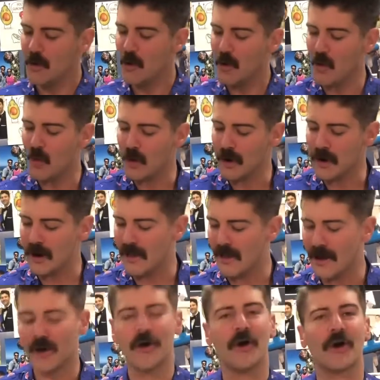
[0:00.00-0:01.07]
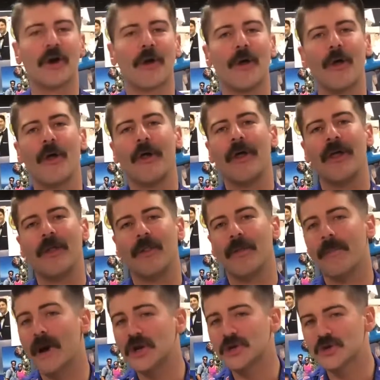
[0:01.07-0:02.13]
We're gonna then cook the
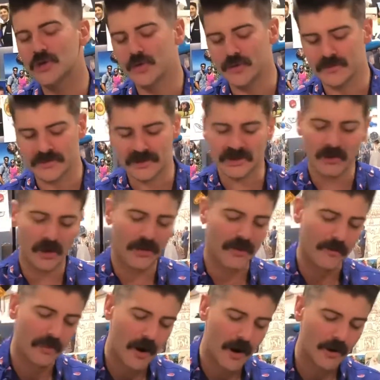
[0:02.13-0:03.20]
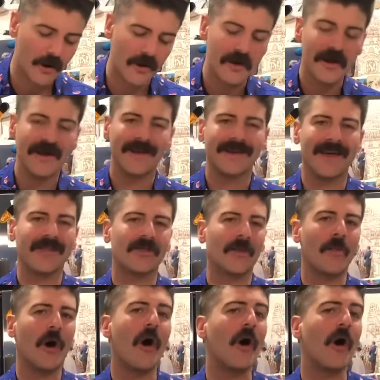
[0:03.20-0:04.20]
mushrooms with the butter, get them all